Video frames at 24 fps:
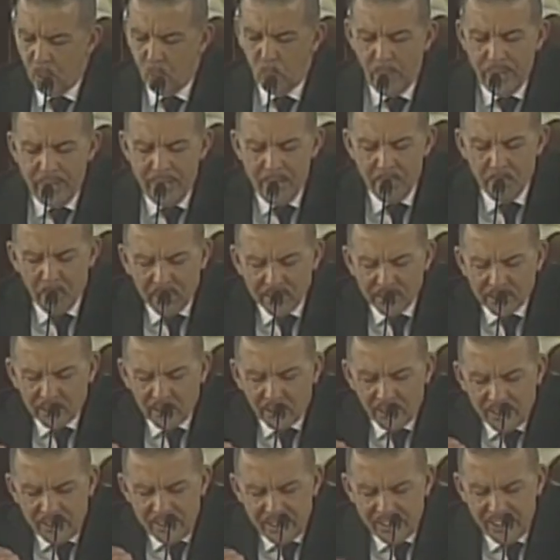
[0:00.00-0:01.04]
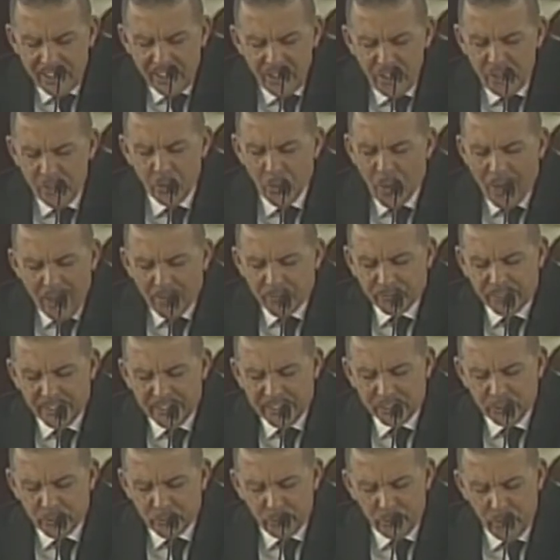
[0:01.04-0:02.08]
We must continue
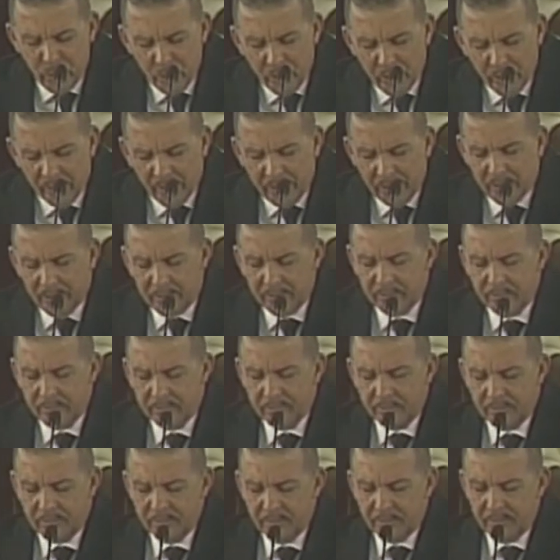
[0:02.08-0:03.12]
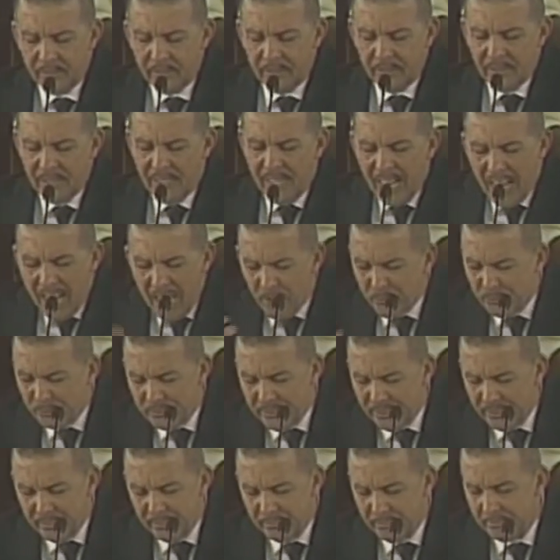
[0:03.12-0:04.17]
after this funeral,
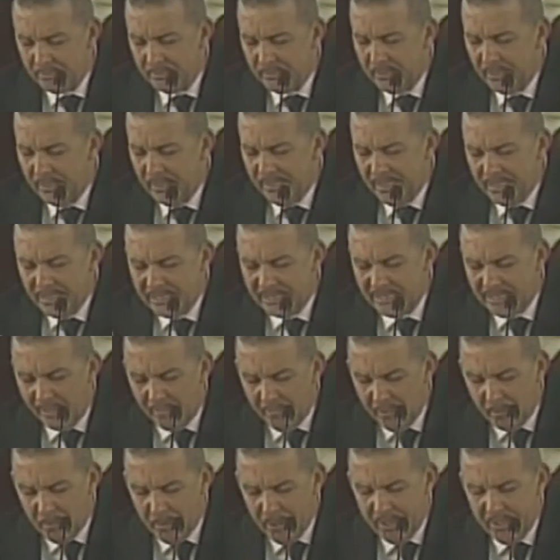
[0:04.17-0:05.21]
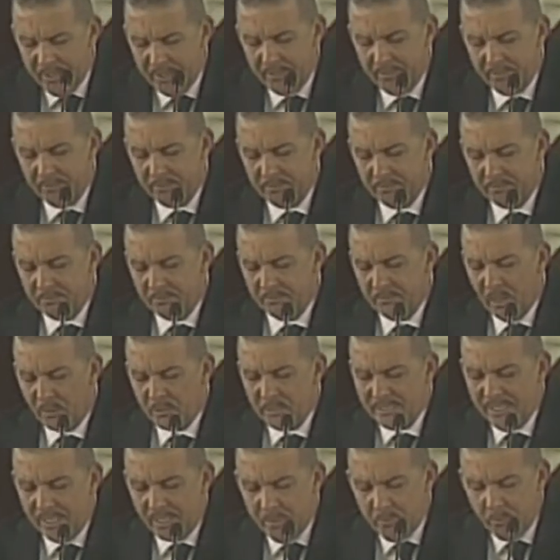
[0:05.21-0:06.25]
after this ceremony
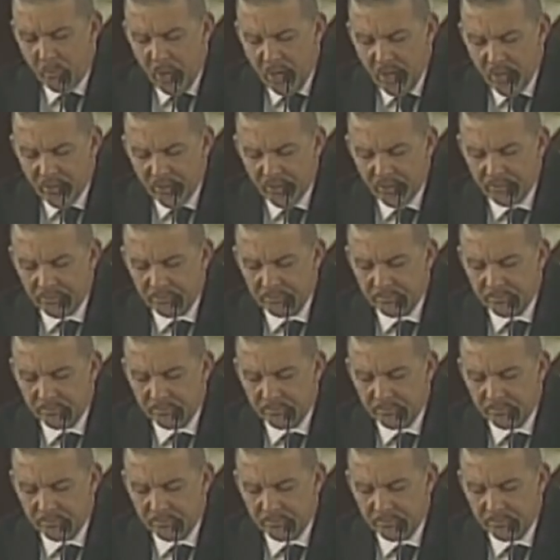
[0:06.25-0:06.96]
of celebration